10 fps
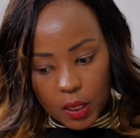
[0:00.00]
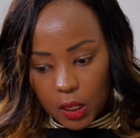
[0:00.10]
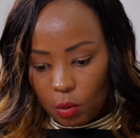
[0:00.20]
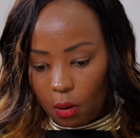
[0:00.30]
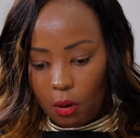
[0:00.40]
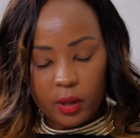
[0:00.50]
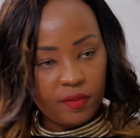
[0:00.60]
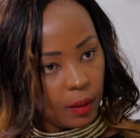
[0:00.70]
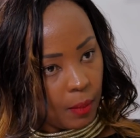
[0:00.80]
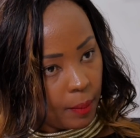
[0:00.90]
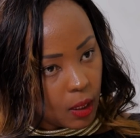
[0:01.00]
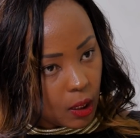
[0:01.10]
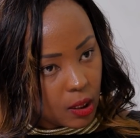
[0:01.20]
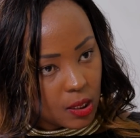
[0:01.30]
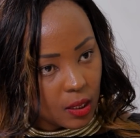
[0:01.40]
way they know, oh, even mommy
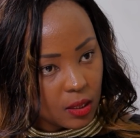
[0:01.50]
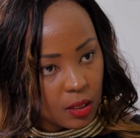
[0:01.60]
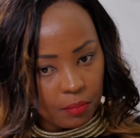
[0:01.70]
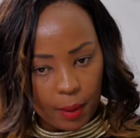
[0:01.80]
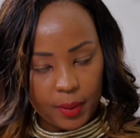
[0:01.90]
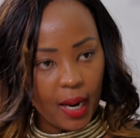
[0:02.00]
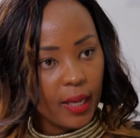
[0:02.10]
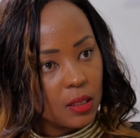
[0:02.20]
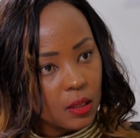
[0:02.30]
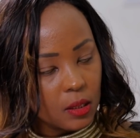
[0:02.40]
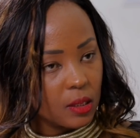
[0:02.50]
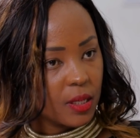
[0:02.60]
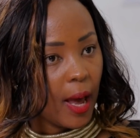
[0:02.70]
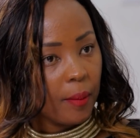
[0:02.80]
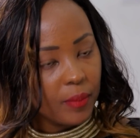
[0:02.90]
eats it. Mommy likes it.
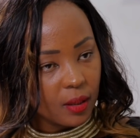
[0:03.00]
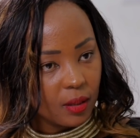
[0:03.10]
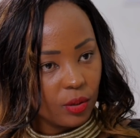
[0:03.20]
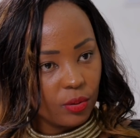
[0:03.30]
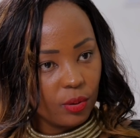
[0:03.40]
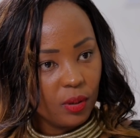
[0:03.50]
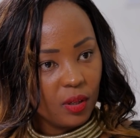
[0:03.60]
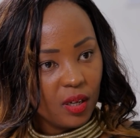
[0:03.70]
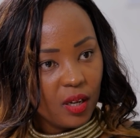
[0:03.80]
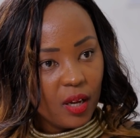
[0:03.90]
It's yummy, you know.